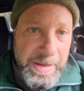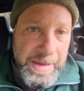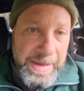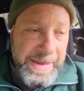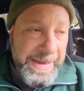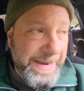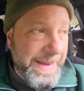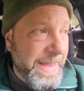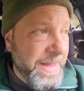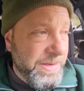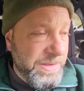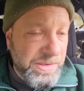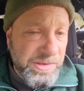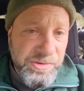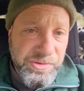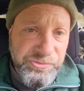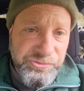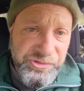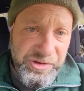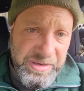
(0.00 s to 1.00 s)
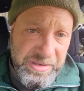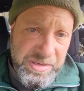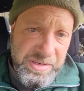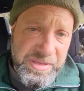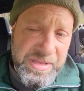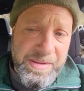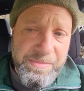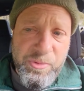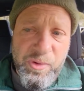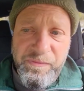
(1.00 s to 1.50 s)
Hey guys, Jason
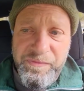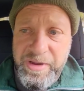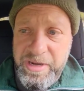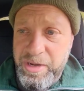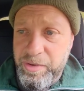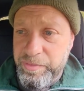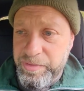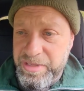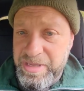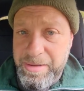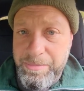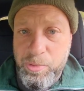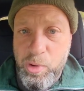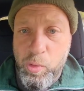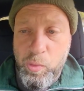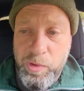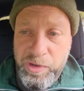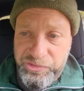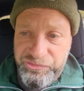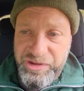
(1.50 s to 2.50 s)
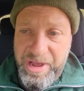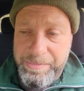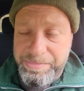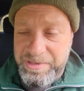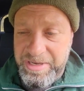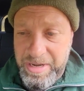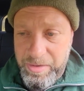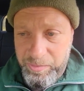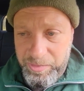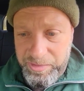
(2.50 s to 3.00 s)
Samko here at Samko Workshop.
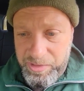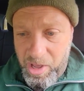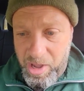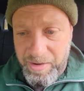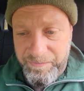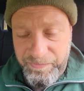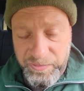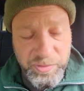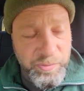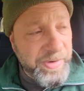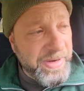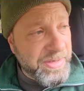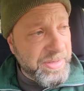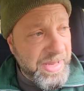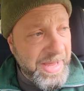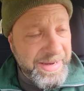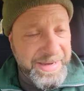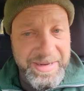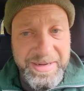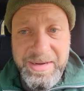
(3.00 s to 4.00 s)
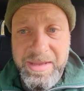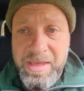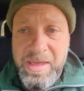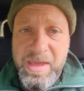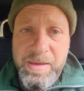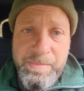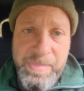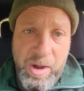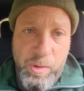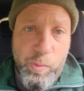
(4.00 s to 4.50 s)
Today we're going to talk for a quick second
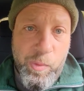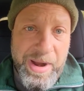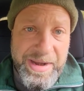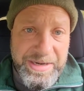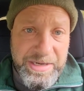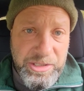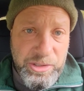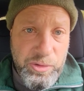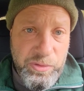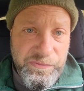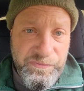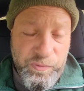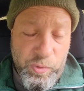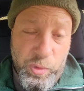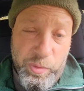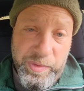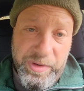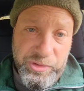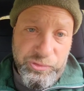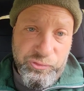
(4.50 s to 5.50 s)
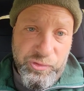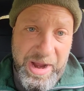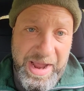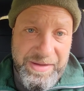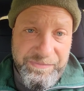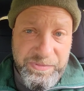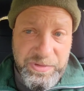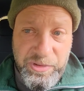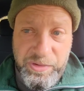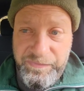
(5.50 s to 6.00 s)
about when to use four-wheel
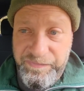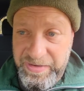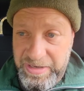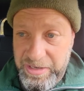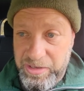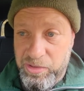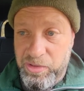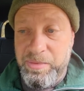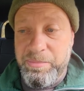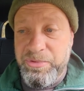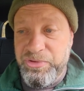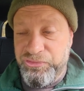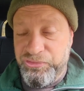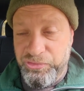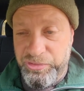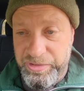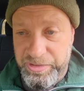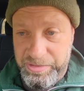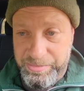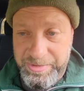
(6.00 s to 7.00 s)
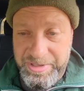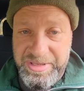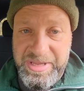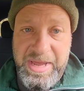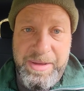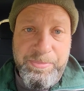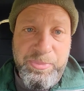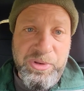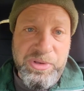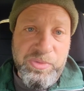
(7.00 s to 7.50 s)
drive in your vehicle. I'm going to show you some
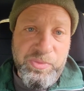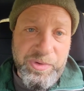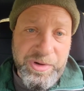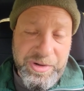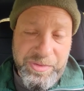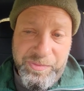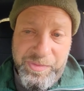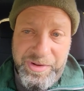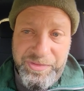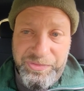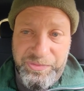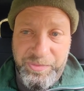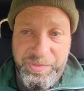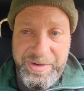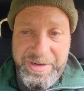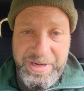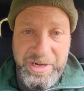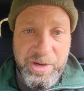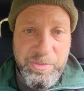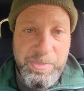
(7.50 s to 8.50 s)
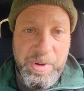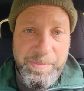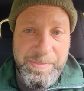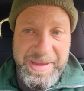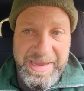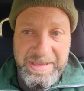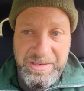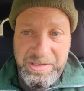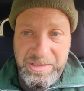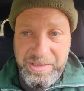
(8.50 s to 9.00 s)
examples and we're going to run through it here, but
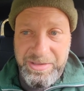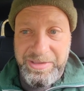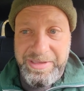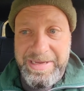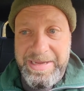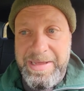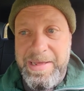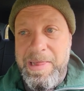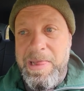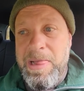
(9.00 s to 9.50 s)
basically